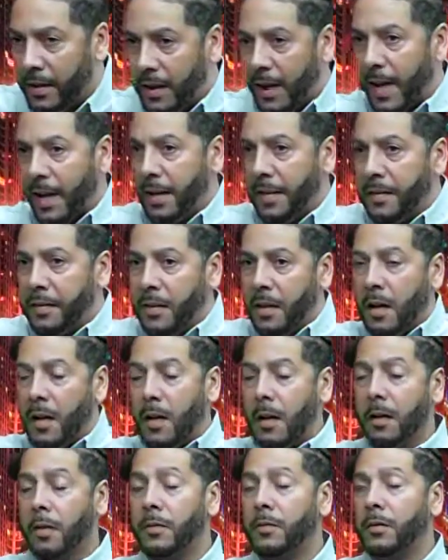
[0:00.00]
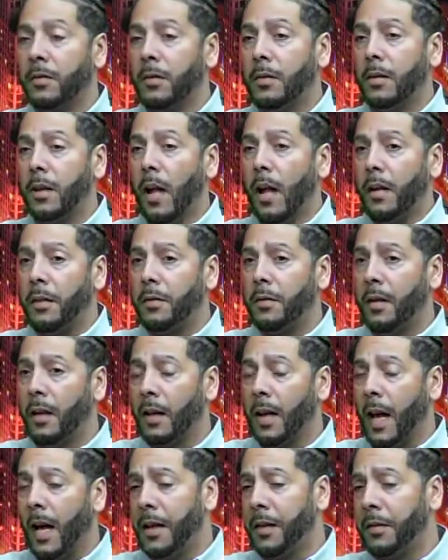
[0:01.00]
has
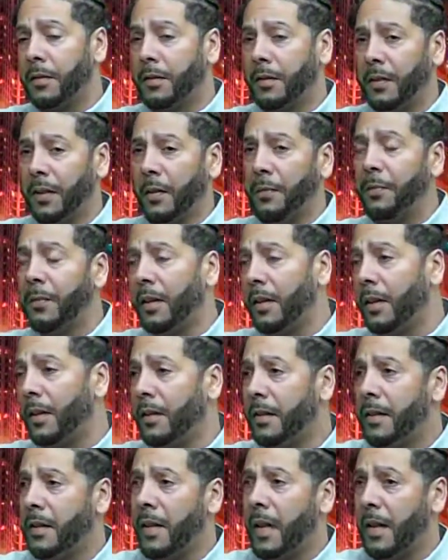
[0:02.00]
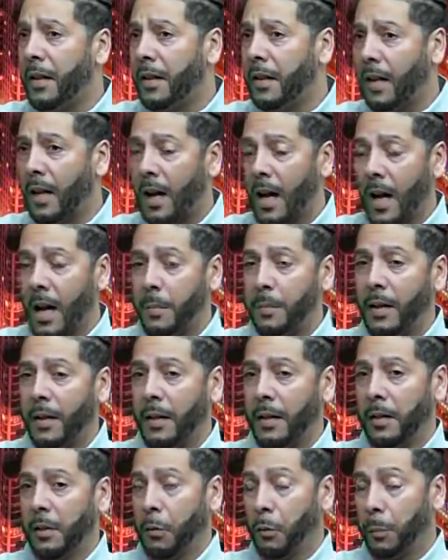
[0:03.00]
kind of shifted the climate a
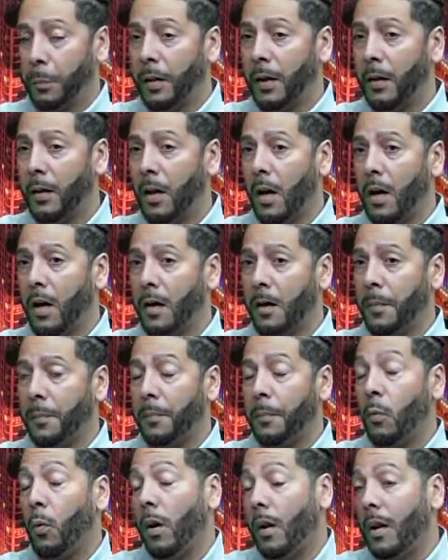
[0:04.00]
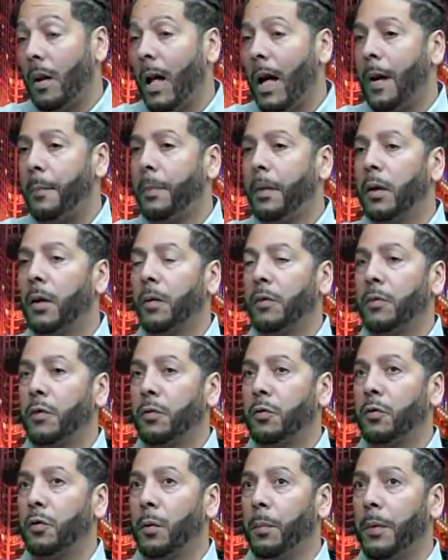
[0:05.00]
little bit, a lot, because
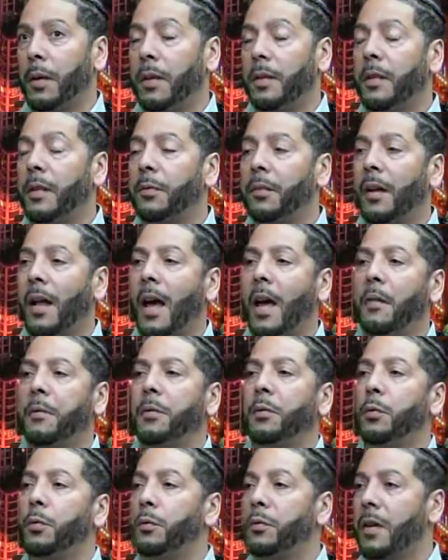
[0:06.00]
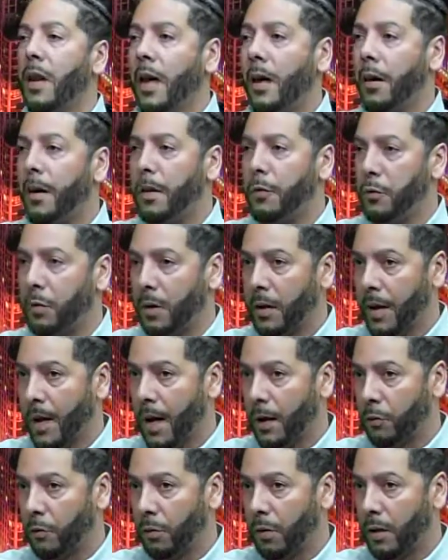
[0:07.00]
there's so many different avenues now that you can
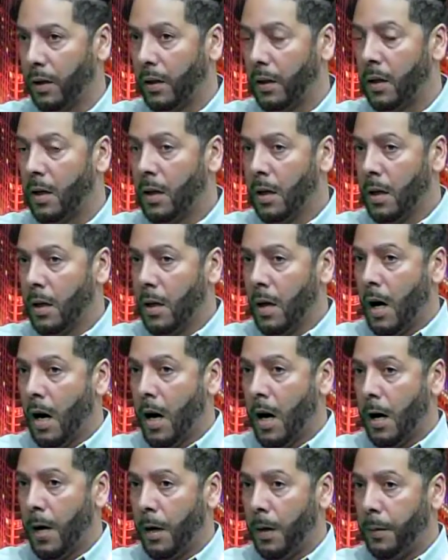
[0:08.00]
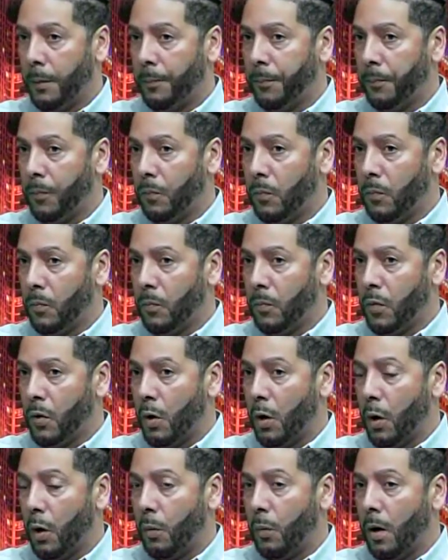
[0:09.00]
actually,
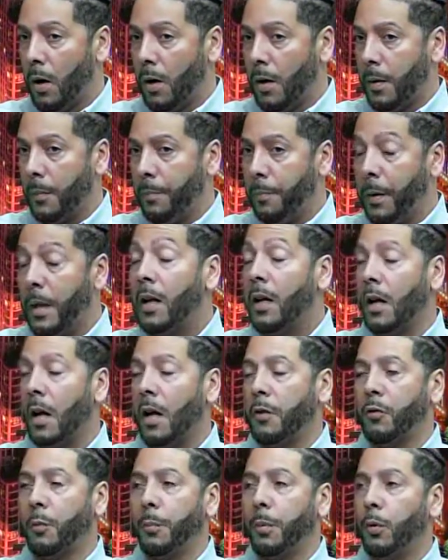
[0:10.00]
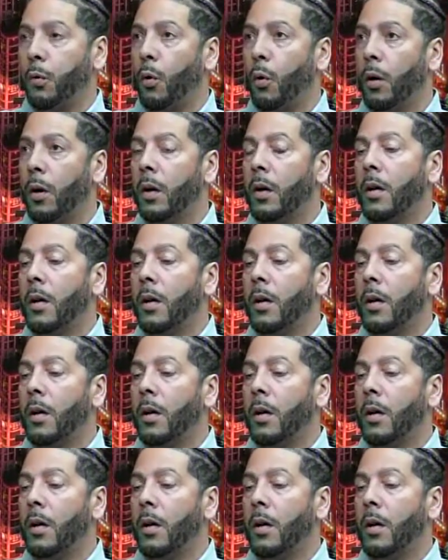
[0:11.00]
be an entrepreneur